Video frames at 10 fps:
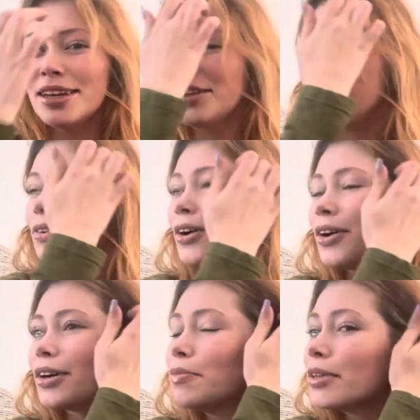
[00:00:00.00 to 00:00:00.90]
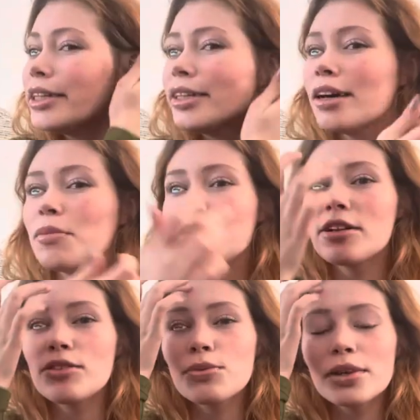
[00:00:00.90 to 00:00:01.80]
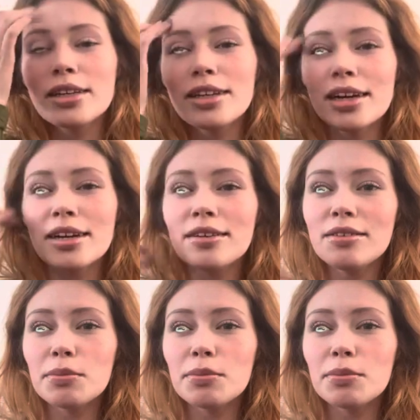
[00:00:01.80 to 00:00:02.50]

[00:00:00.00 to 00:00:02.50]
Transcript: You are completely numb, which is really nice